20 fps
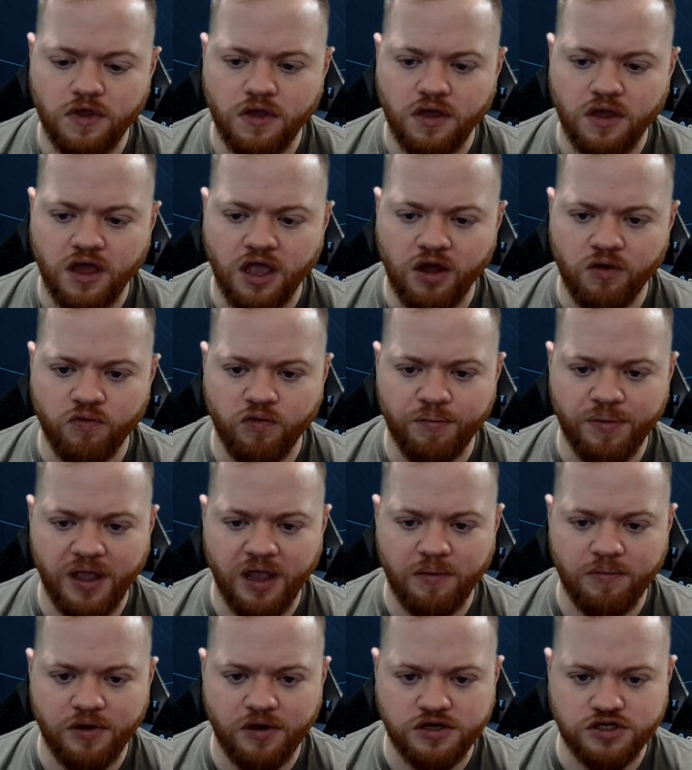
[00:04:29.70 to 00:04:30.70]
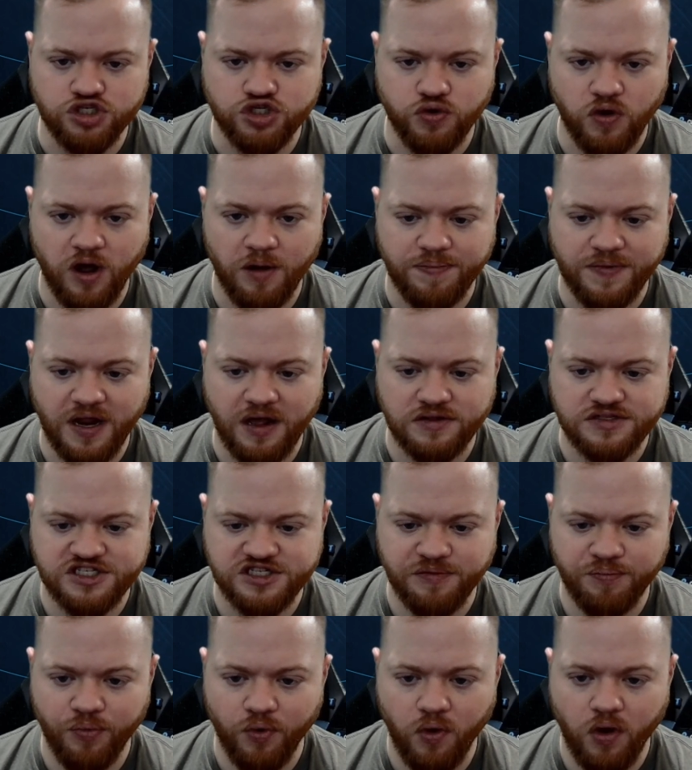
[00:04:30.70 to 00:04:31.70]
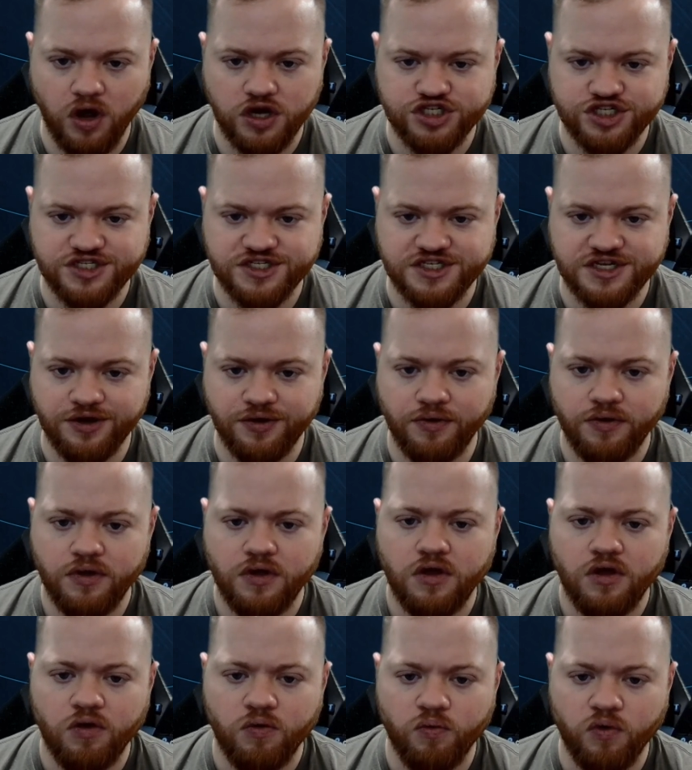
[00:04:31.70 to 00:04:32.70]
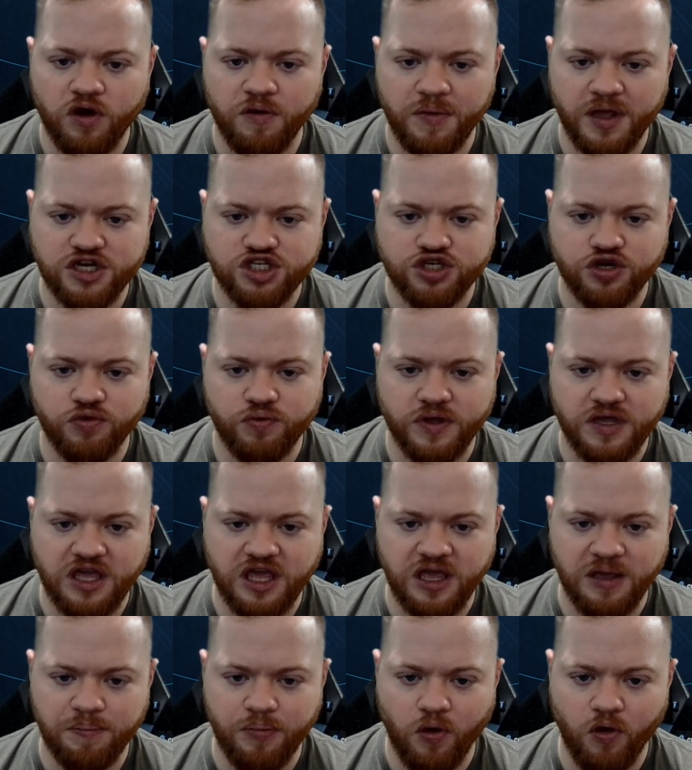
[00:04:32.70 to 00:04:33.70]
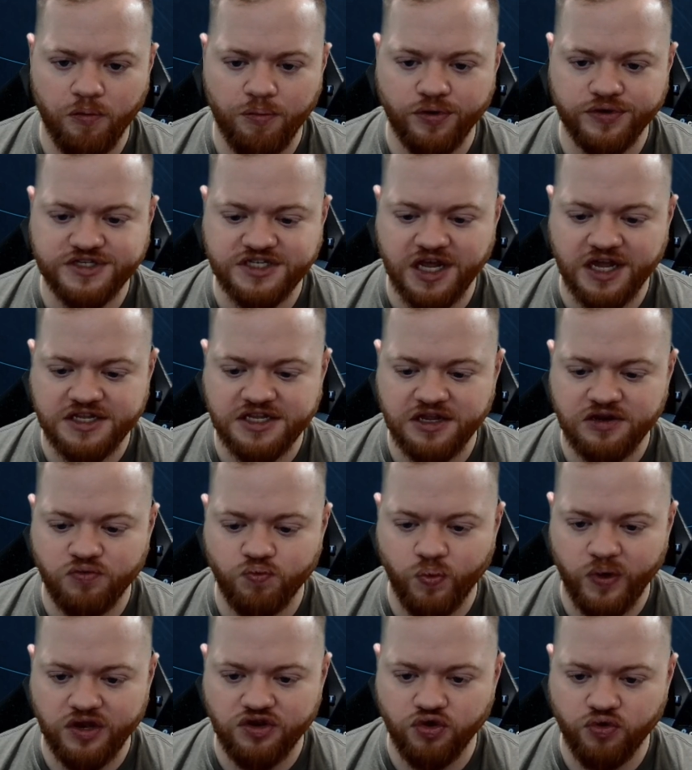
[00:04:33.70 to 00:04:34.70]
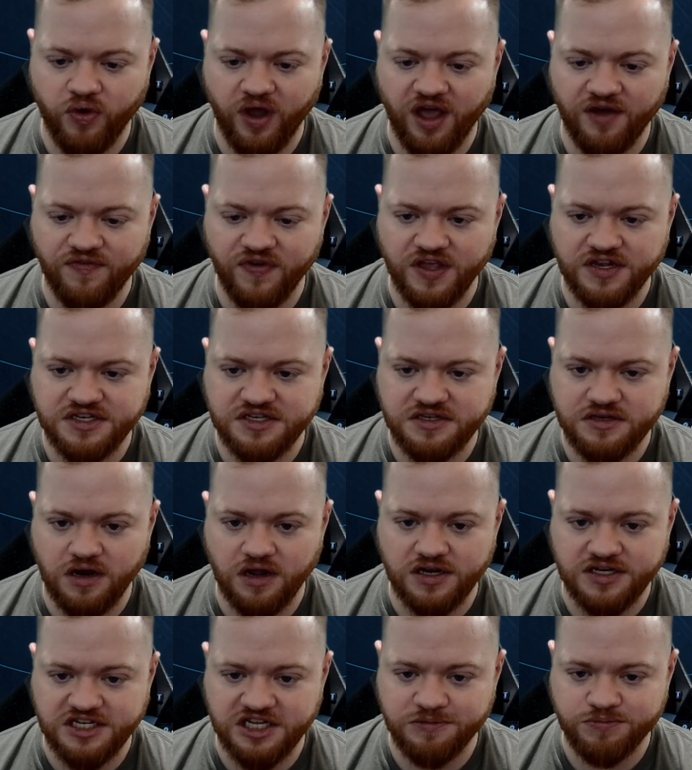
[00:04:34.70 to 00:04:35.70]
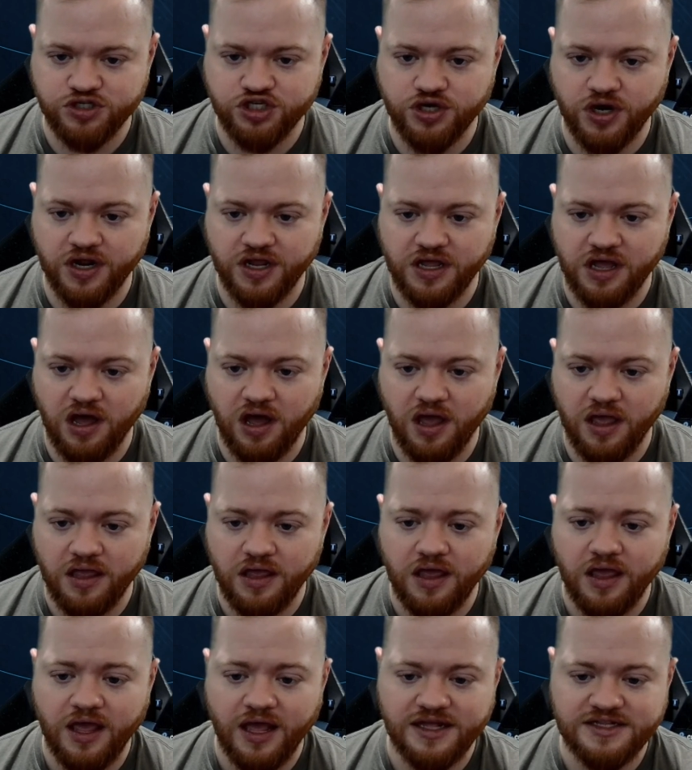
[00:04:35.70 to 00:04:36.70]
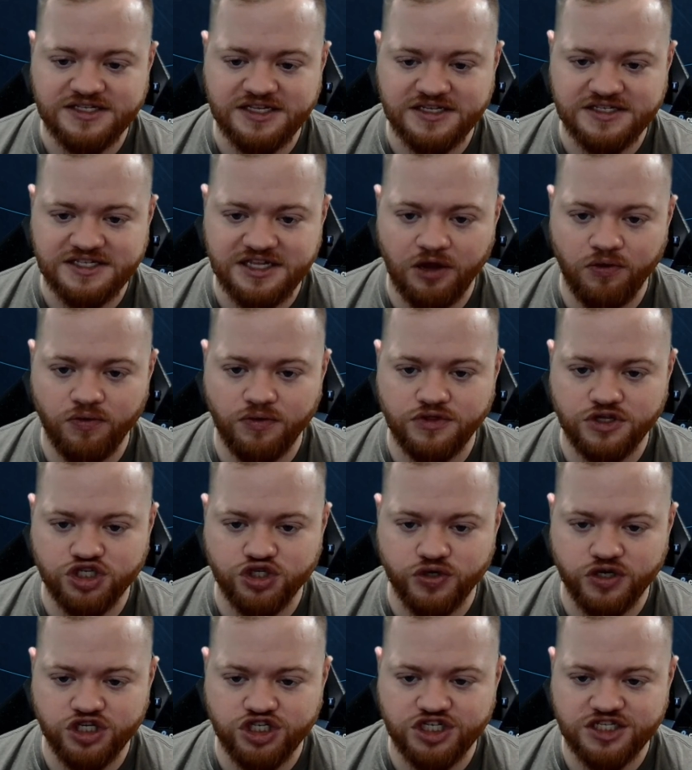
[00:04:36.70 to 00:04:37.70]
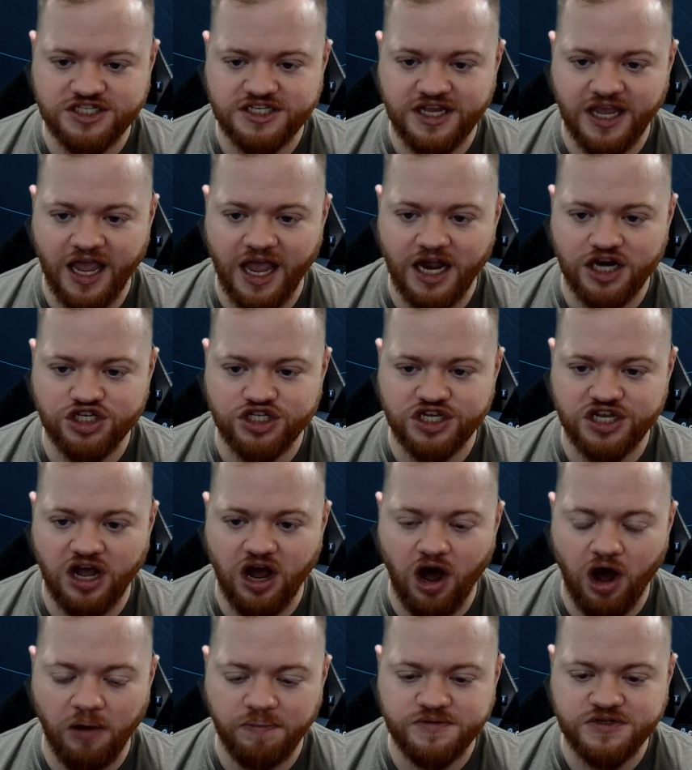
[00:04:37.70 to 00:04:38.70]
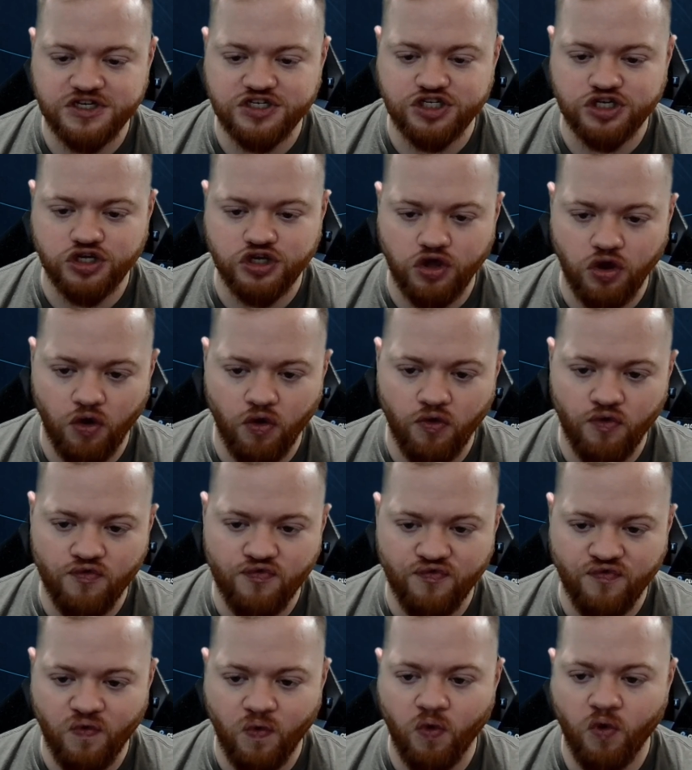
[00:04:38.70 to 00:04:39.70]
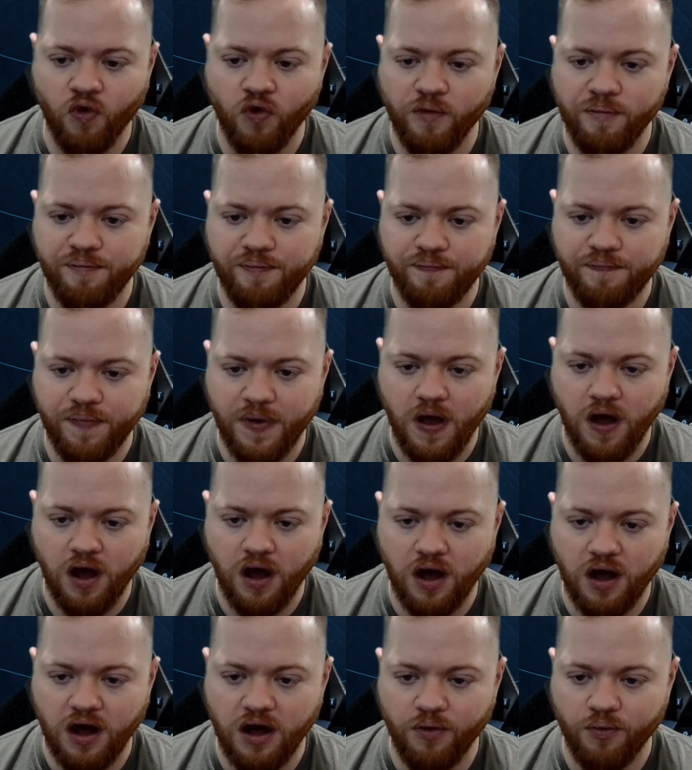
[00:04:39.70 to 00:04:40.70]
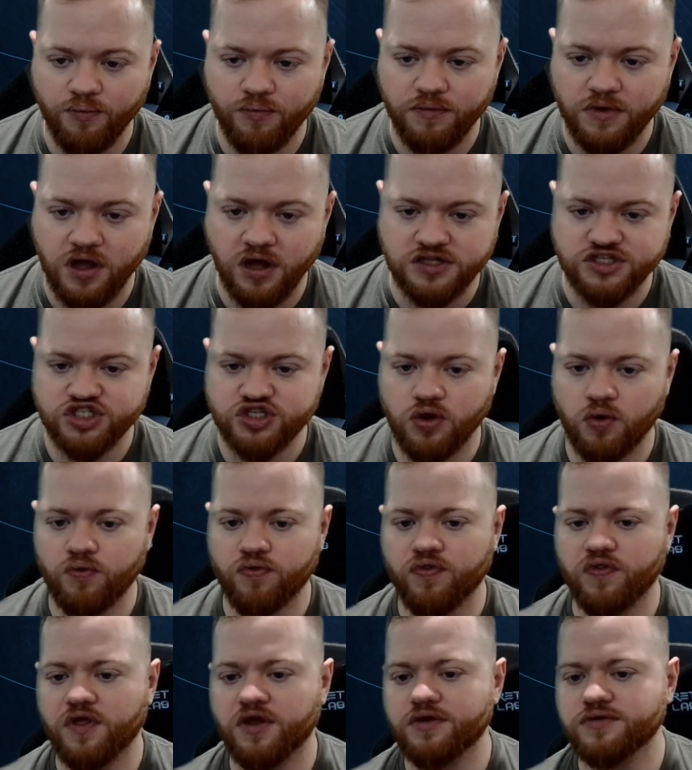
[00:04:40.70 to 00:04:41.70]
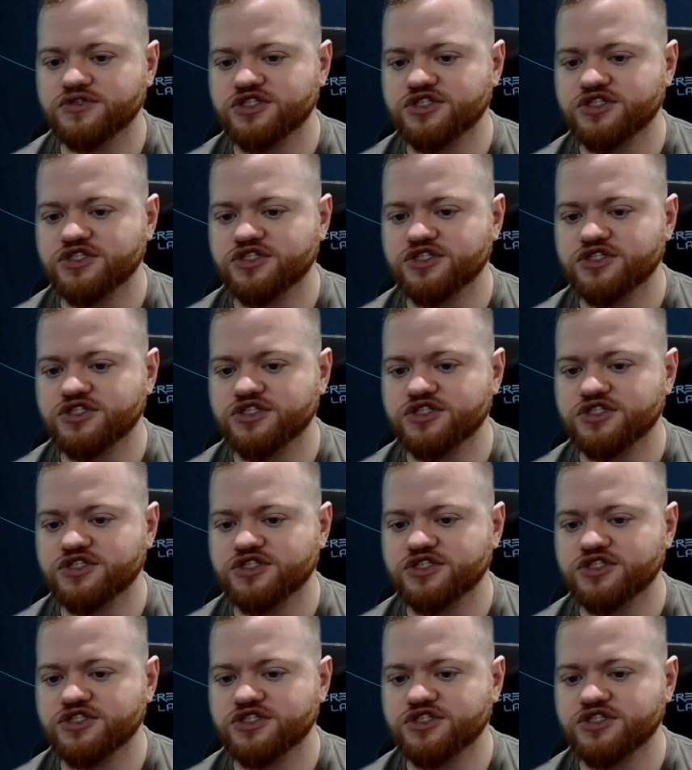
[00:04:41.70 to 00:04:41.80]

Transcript: And we'll be able to drop down some barrages here. Want to make sure we keep her protected. We do have a deep strike guy, and since they were in the trenches, he actually opted to go for cut Skoden there.